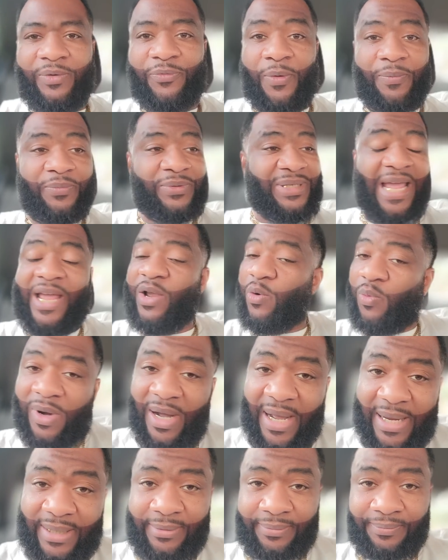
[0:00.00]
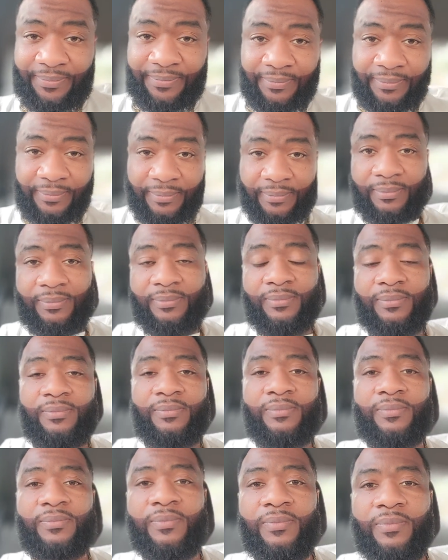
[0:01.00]
from day one.
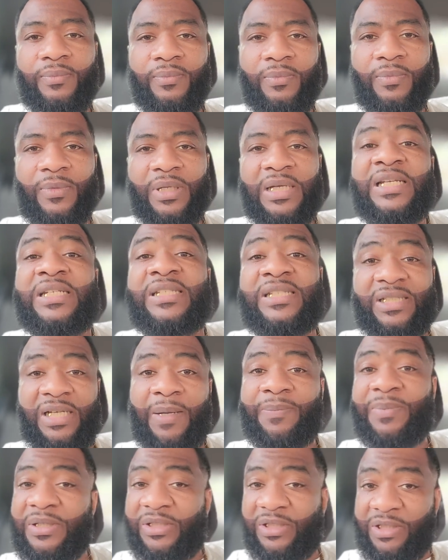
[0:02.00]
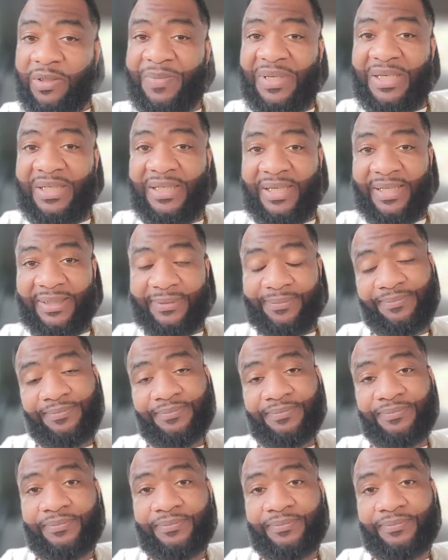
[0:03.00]
Something should be done.